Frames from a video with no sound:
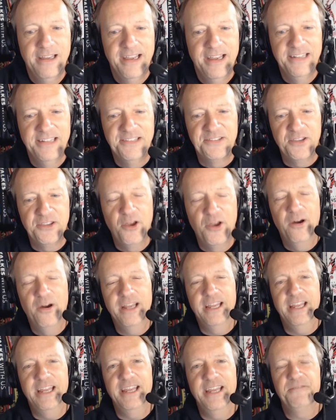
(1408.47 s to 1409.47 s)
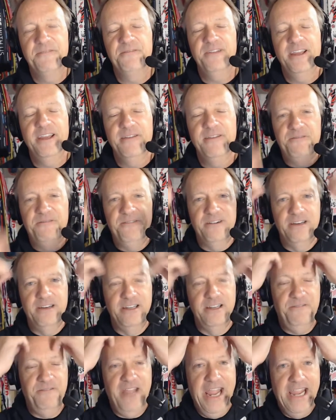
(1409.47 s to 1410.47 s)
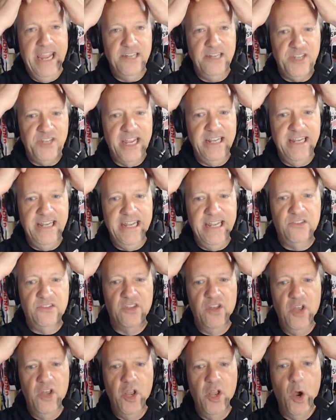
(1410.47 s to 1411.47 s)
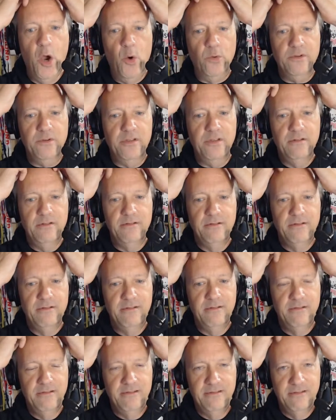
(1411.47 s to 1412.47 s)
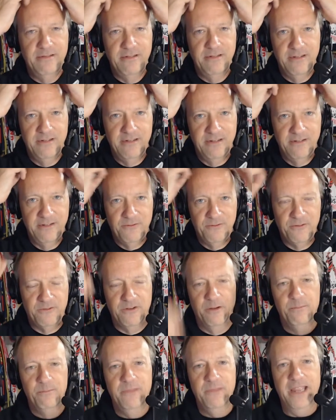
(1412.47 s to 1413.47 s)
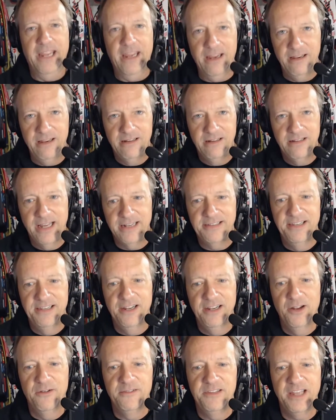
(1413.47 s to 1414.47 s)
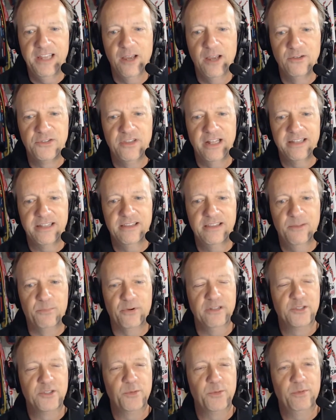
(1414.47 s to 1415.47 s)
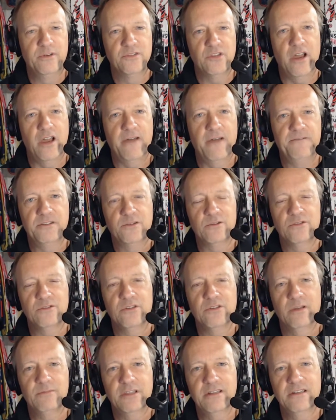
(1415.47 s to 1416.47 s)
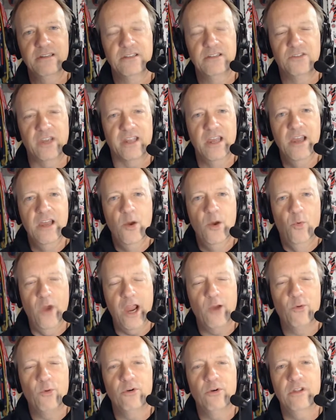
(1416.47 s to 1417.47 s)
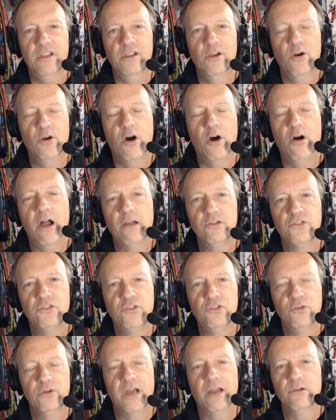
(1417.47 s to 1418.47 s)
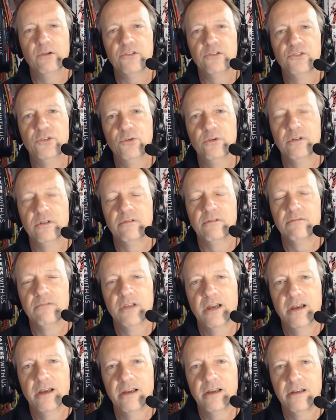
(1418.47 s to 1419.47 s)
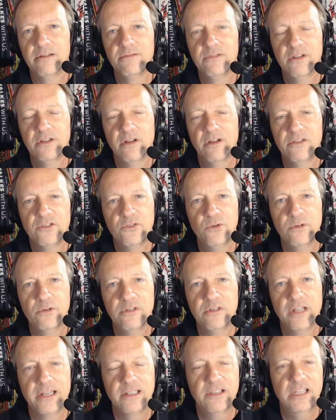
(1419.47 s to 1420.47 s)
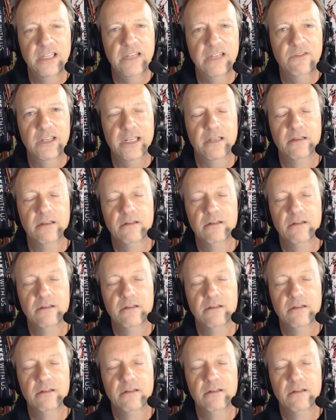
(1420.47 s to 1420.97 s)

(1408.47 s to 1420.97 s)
And so if AJ needs a note from me, like, if he goes to like the principal's office or something, it's like, where were you? Oh, I was doing like TV.